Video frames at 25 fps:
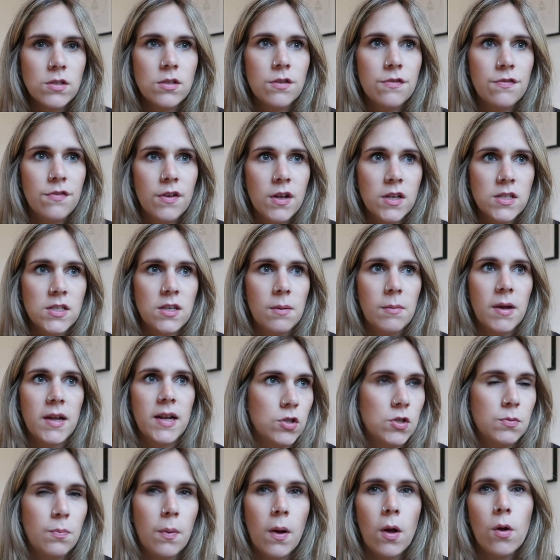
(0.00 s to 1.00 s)
So the first time I
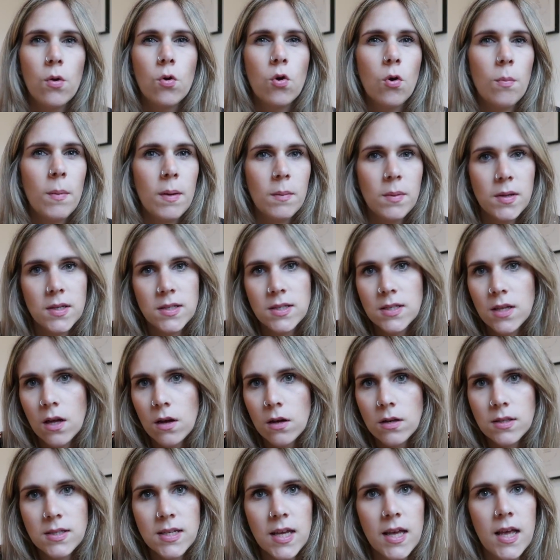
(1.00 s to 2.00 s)
spoke or maybe
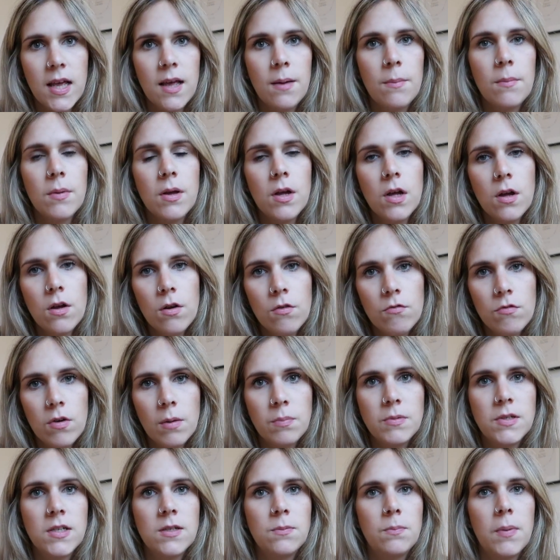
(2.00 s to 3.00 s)
sung to him,
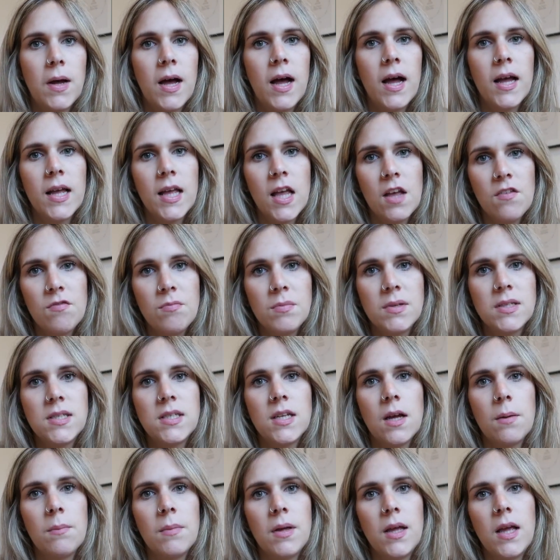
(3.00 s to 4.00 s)
rubbed his back, gave him his
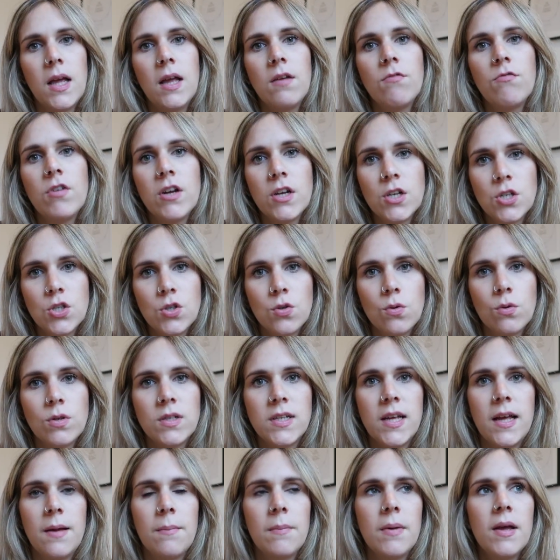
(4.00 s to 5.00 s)
dummy, reassured
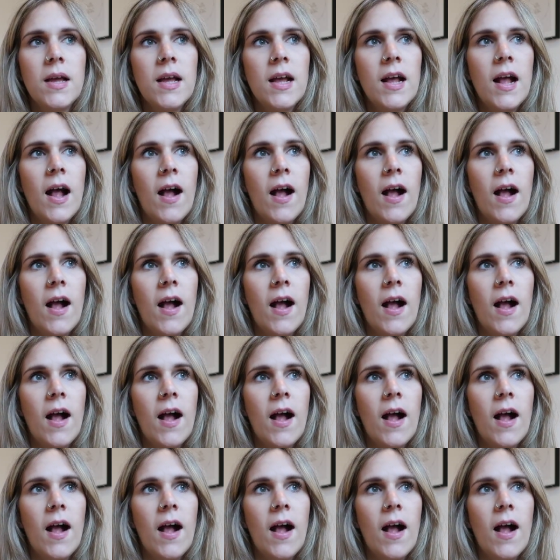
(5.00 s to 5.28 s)
him,